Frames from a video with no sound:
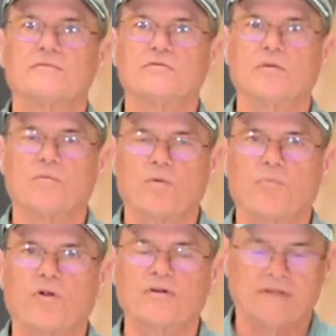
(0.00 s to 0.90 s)
took more
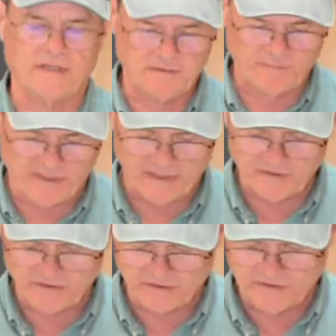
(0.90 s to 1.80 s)
parts out of the
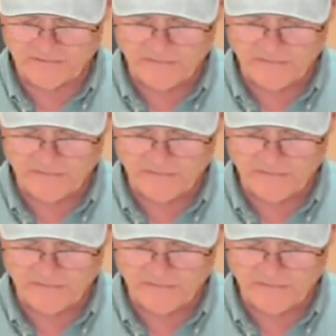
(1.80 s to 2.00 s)
packages.